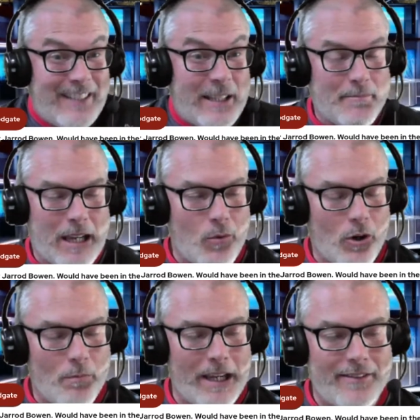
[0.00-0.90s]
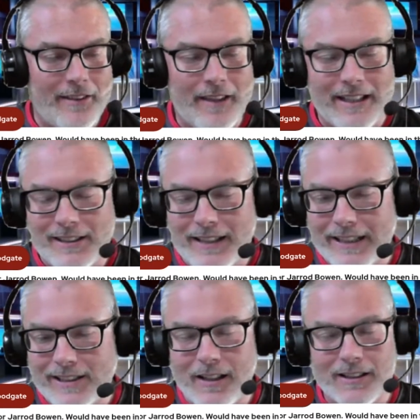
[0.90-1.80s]
it may well be that they, they
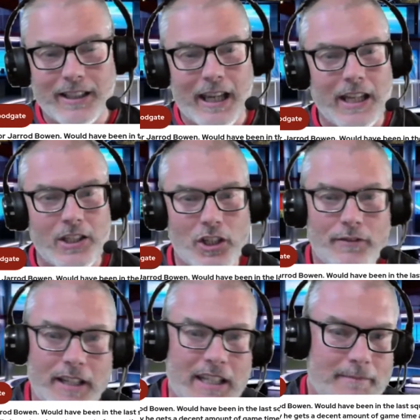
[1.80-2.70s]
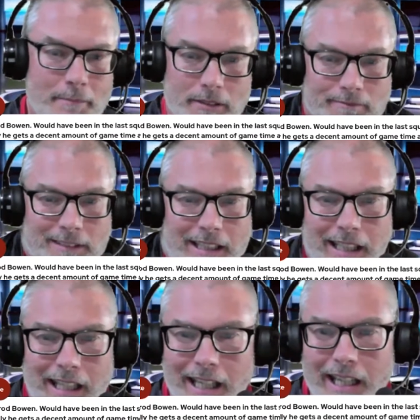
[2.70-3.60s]
start to get itchy feet, but
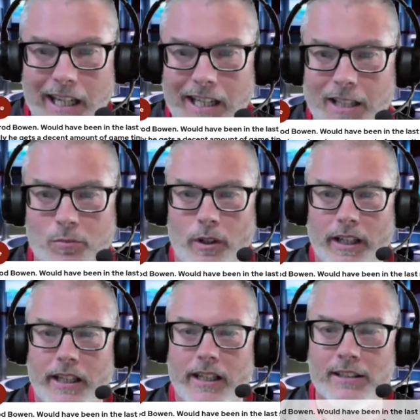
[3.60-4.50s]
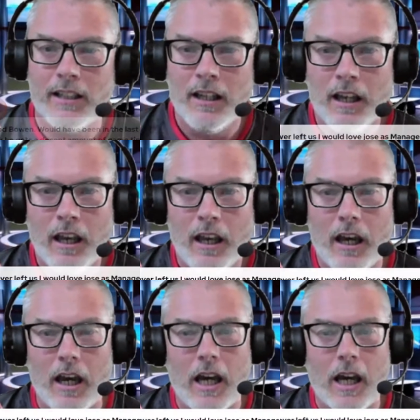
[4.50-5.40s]
it, it, it is what it is.
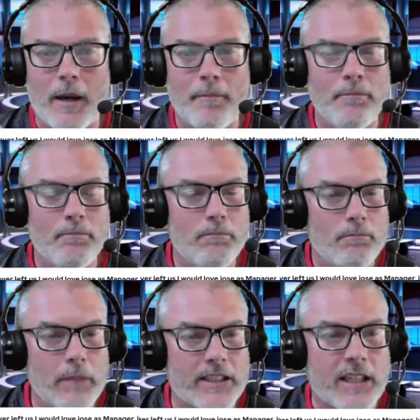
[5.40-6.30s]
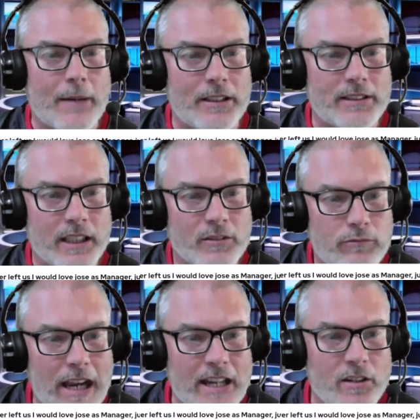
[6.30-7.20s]
Um, Mick's come in, says,
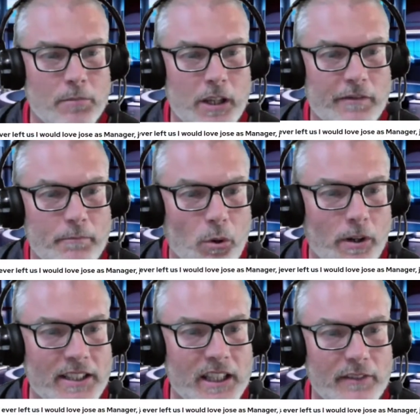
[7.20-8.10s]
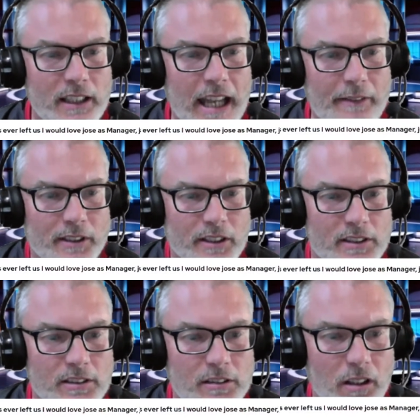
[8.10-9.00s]
random, but if Moyes ever left
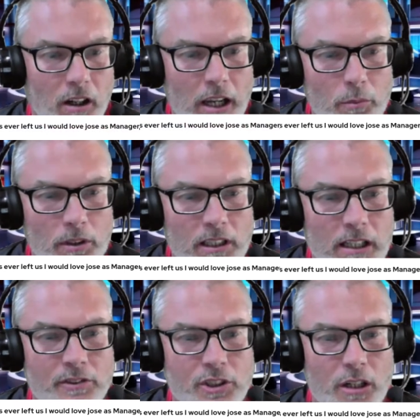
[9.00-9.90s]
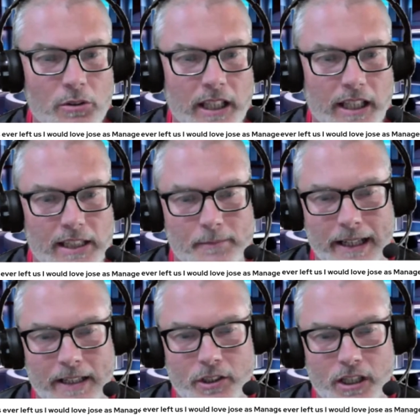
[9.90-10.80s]
us, I would love Jose as
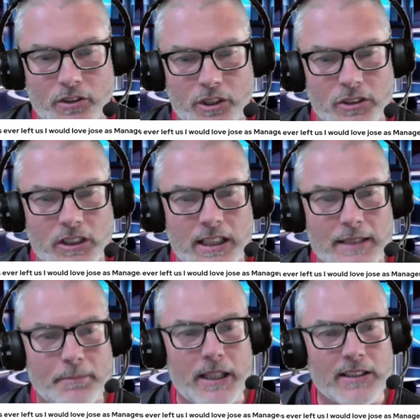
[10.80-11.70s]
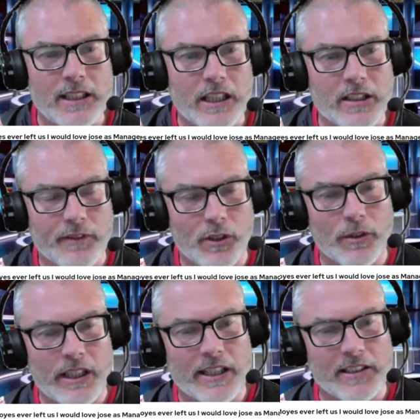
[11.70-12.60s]
manager. I've just seen his B T interview
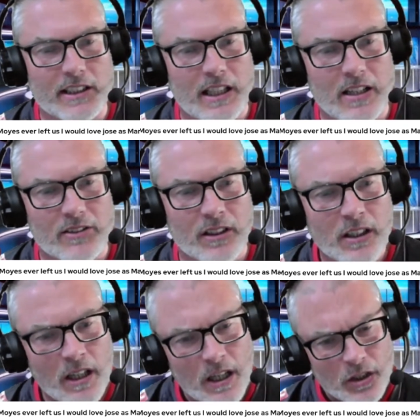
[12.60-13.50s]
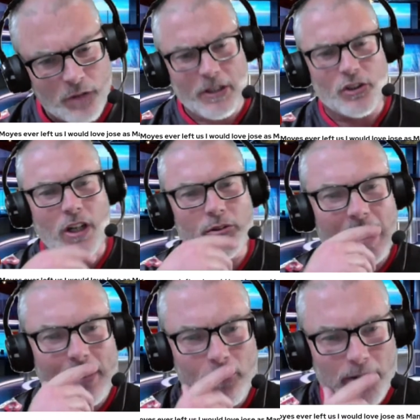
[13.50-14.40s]
and he's class. Do you mean Jose
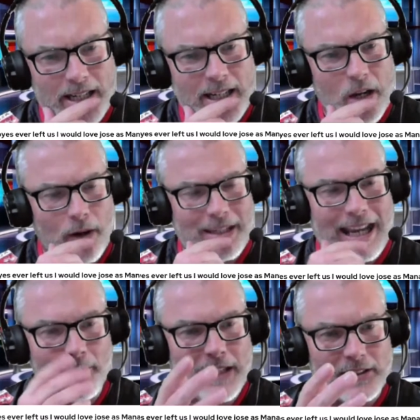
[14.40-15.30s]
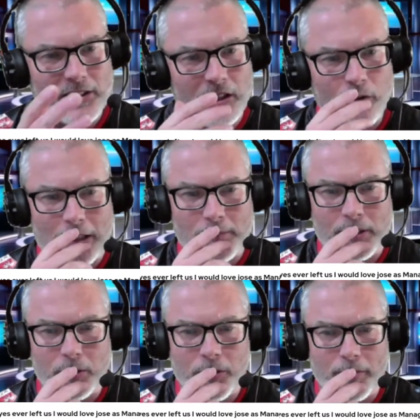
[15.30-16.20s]
Mourinho? I'm, I'm guessing you must be
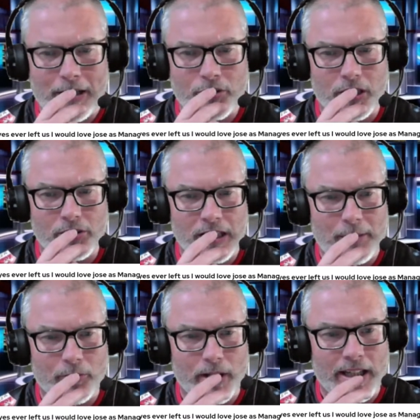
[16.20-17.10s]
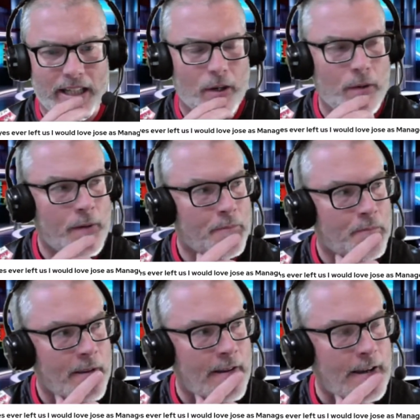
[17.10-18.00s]
talking about Jose Mourinho.
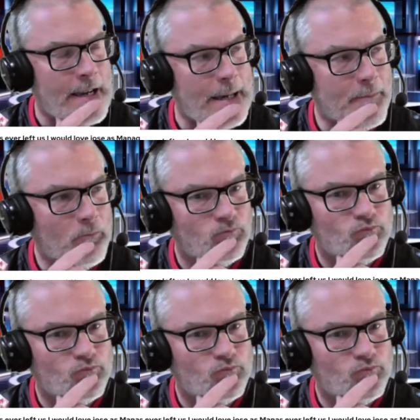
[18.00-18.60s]
Um,